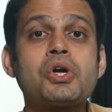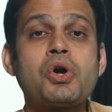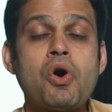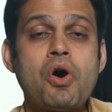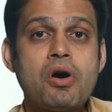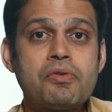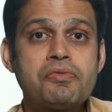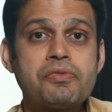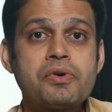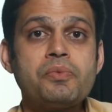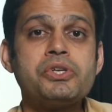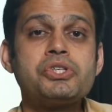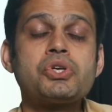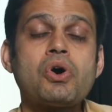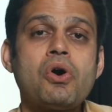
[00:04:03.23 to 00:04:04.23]
cough,
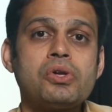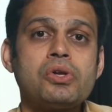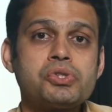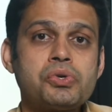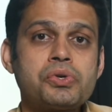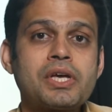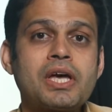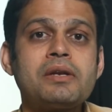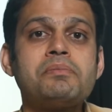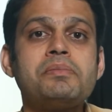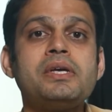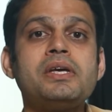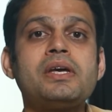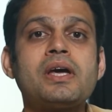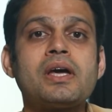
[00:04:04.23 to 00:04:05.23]
which also can
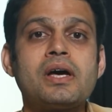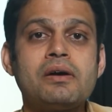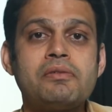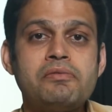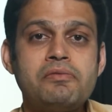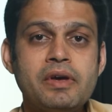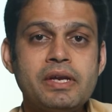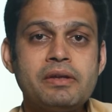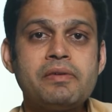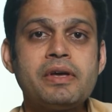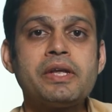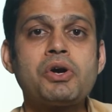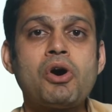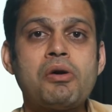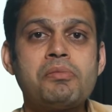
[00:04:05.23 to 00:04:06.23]
be a
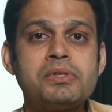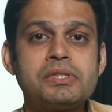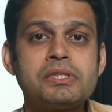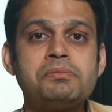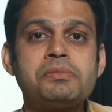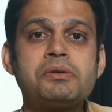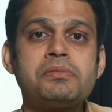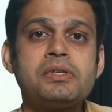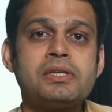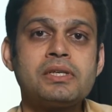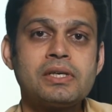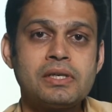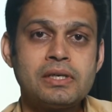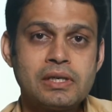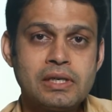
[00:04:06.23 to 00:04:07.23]
very common symptom in the
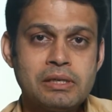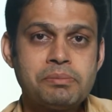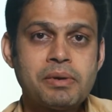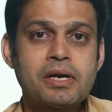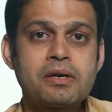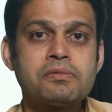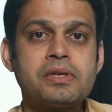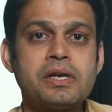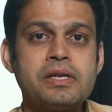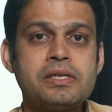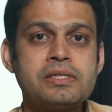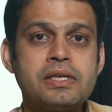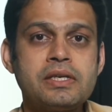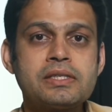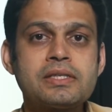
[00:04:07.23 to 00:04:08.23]
early part of the
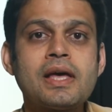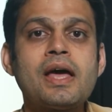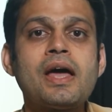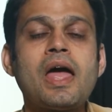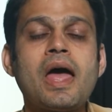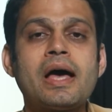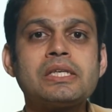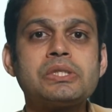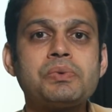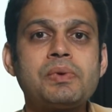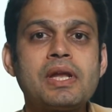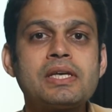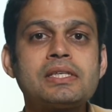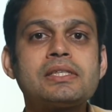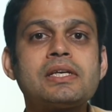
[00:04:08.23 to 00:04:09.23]
disease as
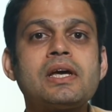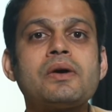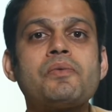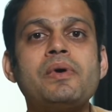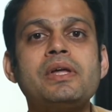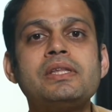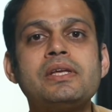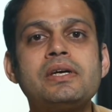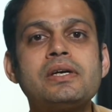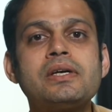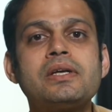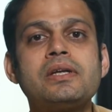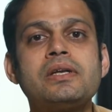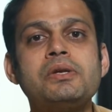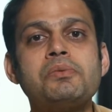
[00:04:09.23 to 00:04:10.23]
well as when the
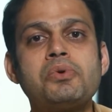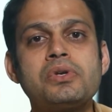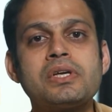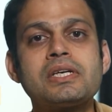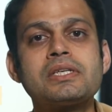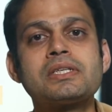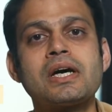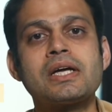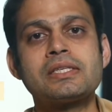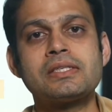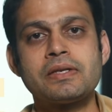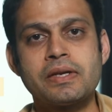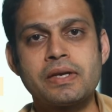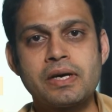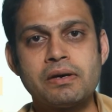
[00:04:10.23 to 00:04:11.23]
pneumonia starts
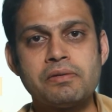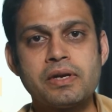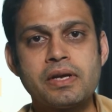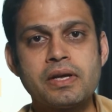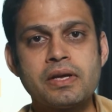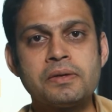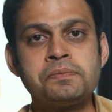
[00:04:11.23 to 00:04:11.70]
recovering.